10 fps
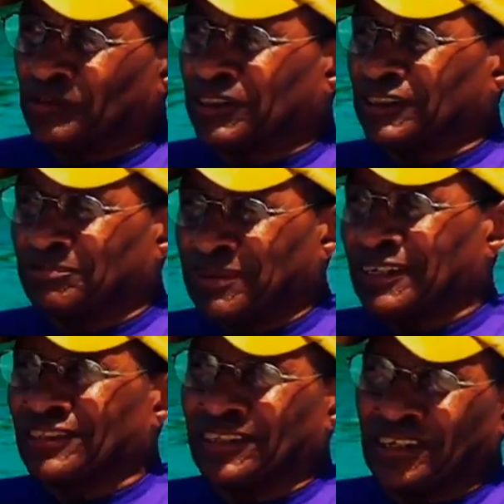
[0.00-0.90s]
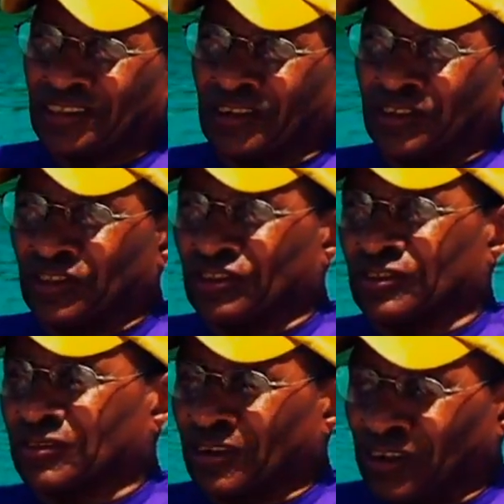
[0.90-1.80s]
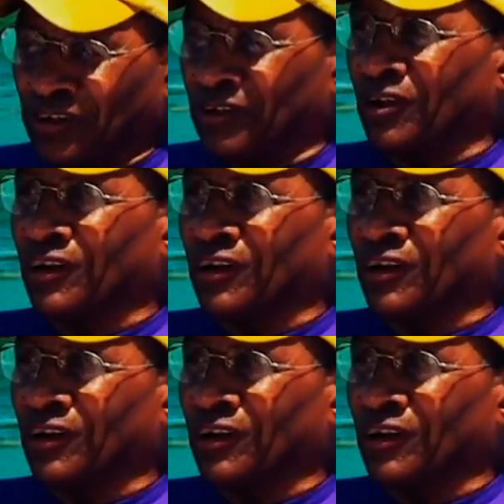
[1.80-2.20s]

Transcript: one of the biggest things I used to hear